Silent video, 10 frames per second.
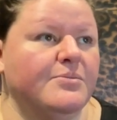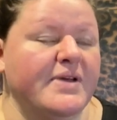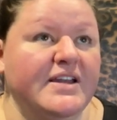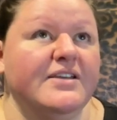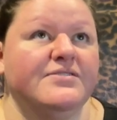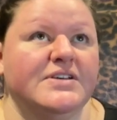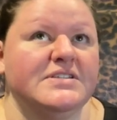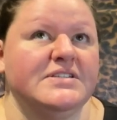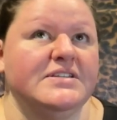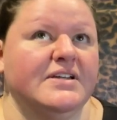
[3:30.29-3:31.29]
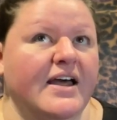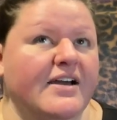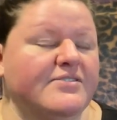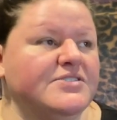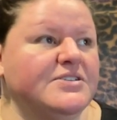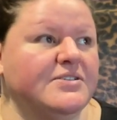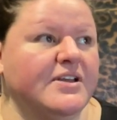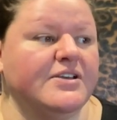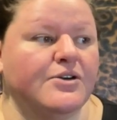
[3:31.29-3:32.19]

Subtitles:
many of us still have to, like,